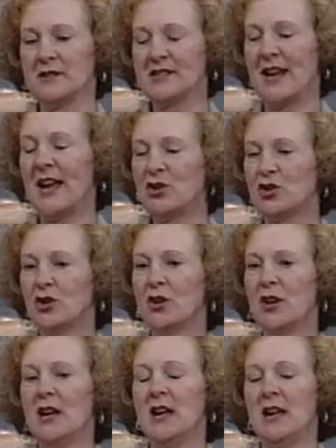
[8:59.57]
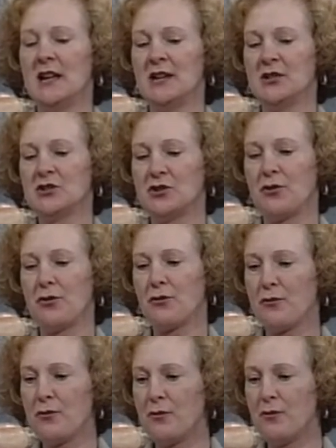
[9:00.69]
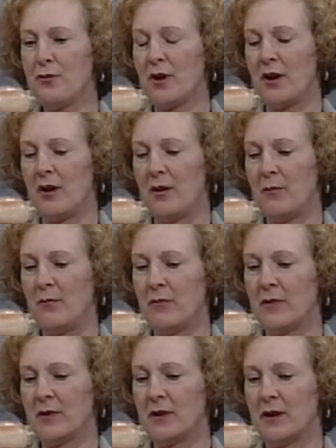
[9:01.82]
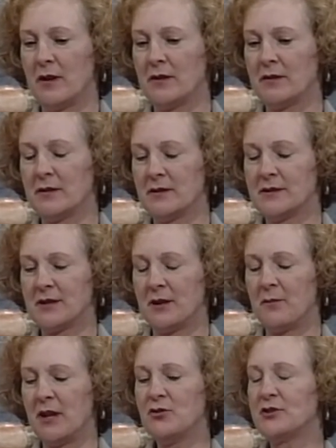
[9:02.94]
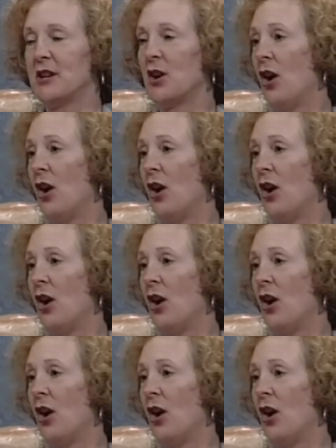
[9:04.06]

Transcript: stature is through um, uh, some interesting